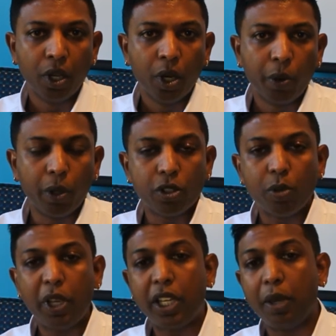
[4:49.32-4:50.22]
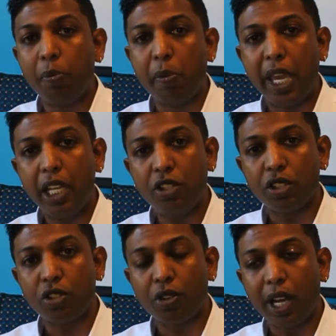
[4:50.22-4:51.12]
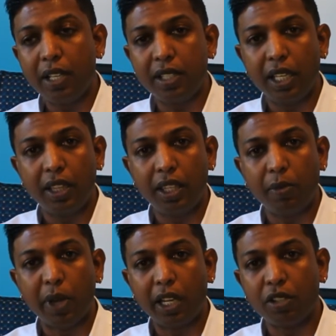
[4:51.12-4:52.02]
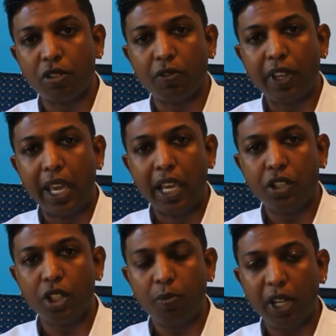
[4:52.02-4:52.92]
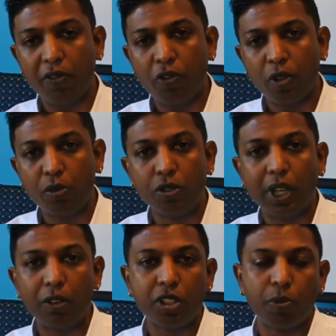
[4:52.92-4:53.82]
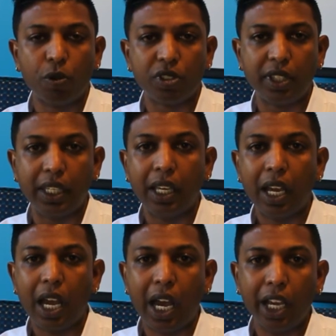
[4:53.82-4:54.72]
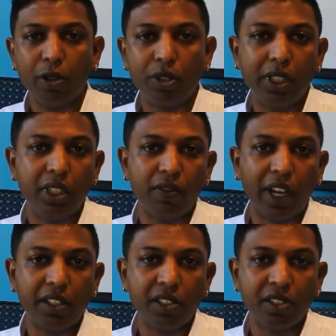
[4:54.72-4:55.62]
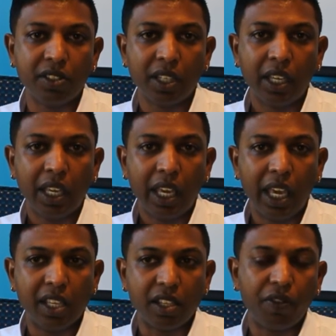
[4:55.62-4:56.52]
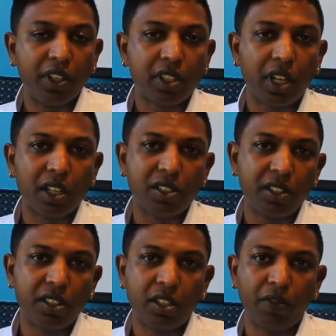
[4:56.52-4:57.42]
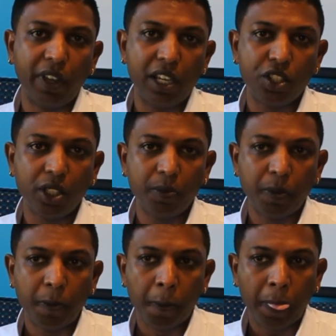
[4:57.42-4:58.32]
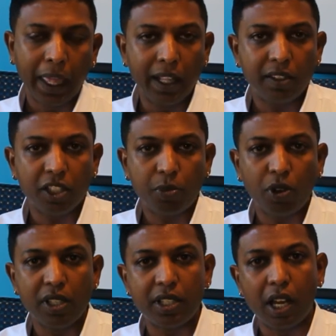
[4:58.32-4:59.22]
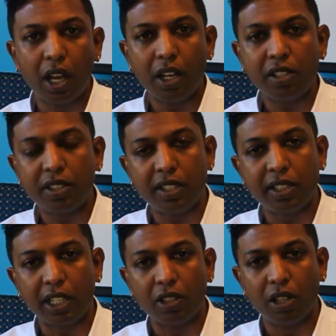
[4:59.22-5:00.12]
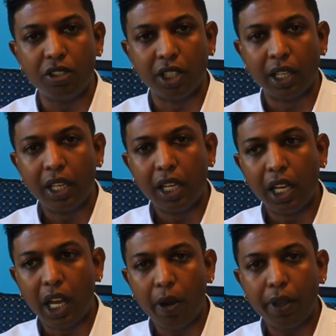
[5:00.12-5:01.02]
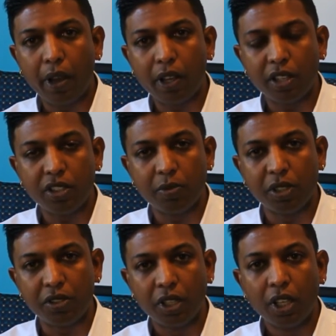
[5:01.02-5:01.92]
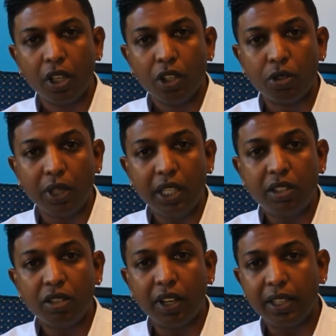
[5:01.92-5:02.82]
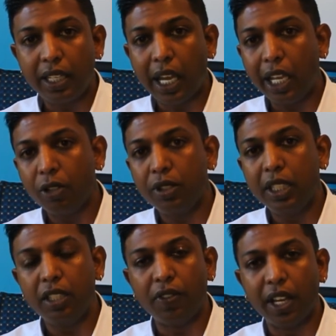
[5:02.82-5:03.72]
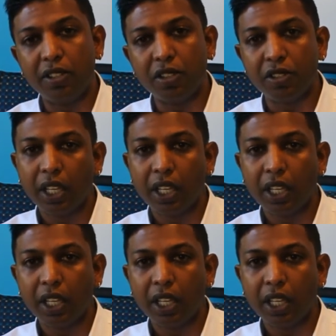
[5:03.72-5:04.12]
We're also making major strides in the Microsoft Azure platform, who now supports the IoT devices as a first-class citizen of Azure. And SIS Pro has now harnessed this technology, allowing our customers to integrate the IoT devices